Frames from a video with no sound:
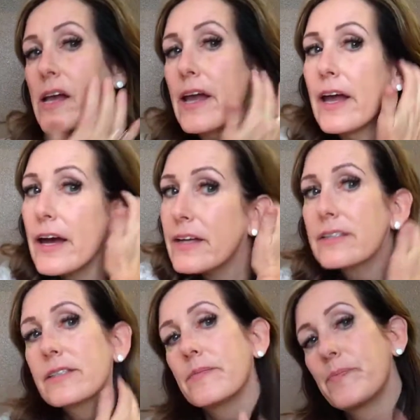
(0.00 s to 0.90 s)

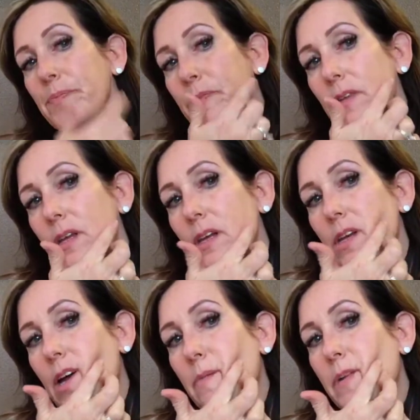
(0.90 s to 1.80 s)
And
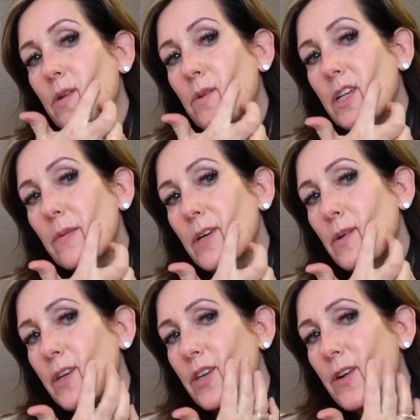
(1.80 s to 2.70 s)
I'm being really real
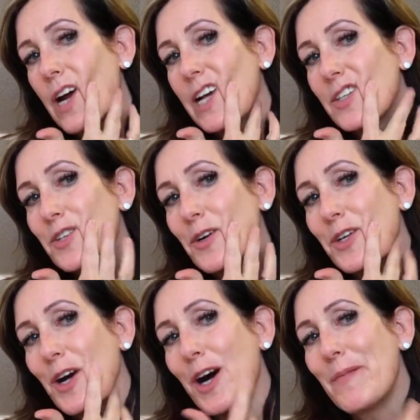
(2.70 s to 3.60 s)
with you guys, showing
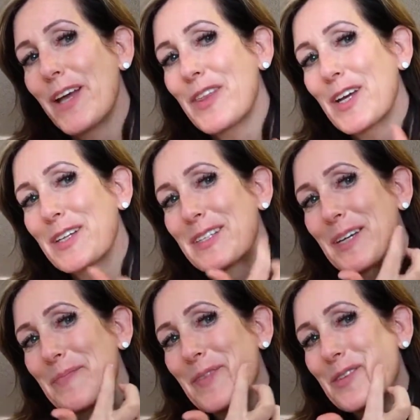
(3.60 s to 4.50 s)
you all my things
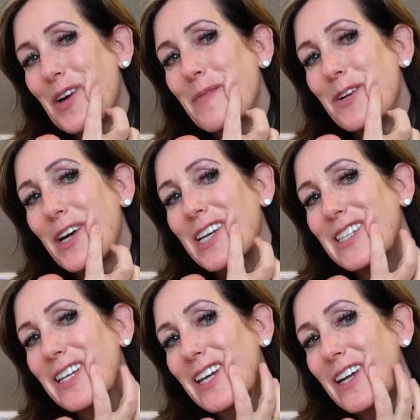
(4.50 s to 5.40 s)
that drive me
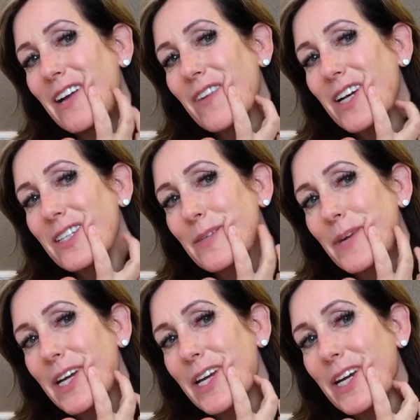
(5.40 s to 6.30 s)
crazy, and I've got some
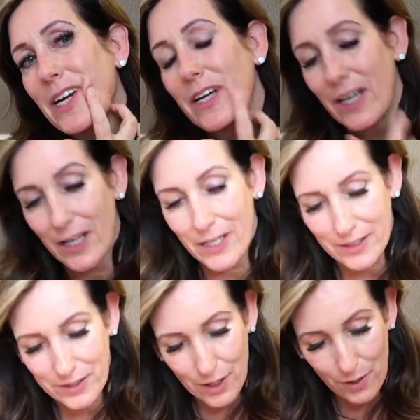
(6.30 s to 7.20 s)
right here.
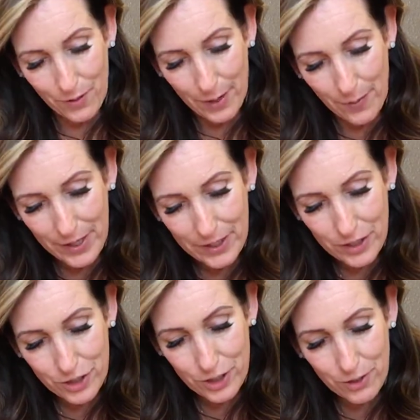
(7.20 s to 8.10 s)
So I wanted
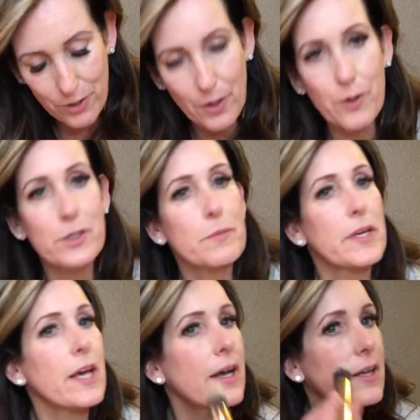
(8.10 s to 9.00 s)
to show you those
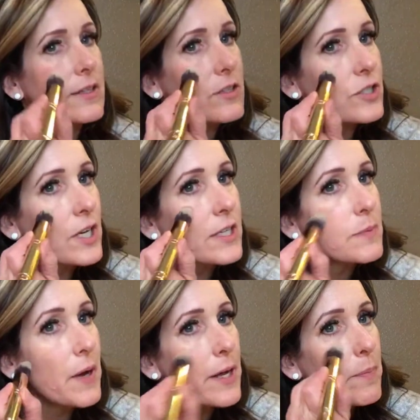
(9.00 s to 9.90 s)
because just
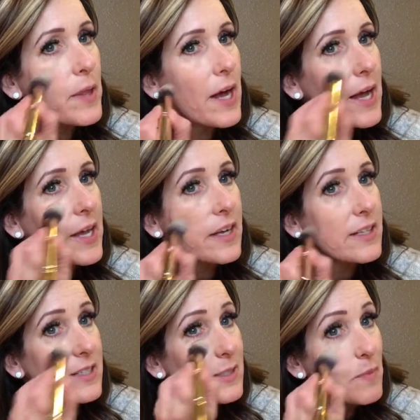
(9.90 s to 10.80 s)
by applying a
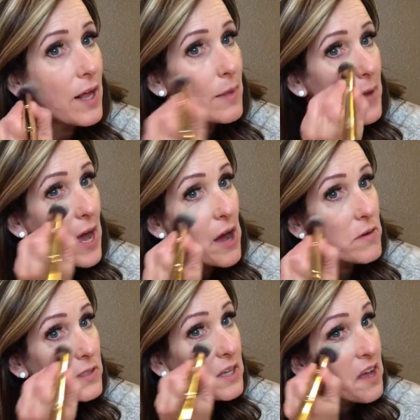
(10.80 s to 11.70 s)
small
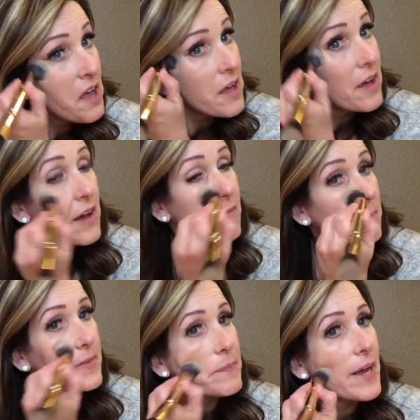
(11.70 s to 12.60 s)
amount
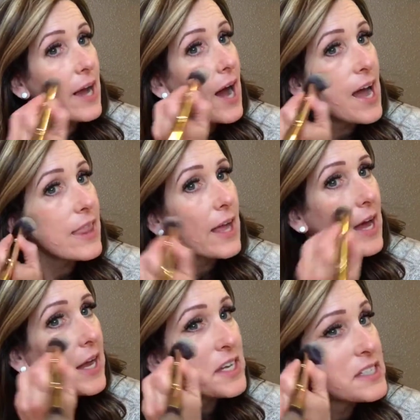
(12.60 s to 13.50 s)
of my
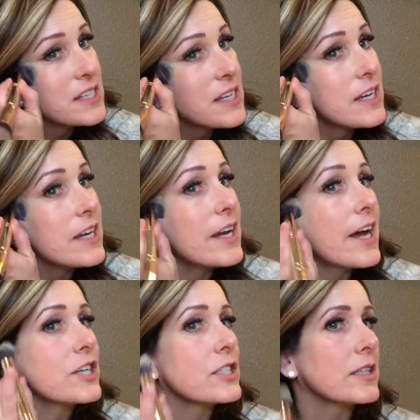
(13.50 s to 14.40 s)
highlight, it
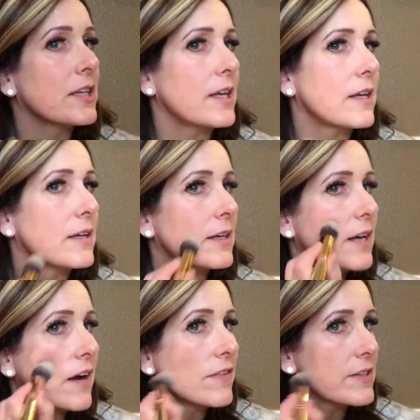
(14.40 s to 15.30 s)
actually
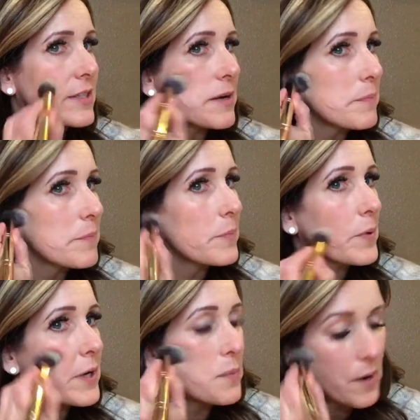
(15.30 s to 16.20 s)
covers them
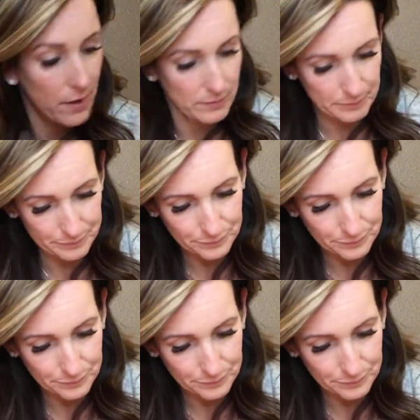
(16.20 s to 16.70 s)
pretty well.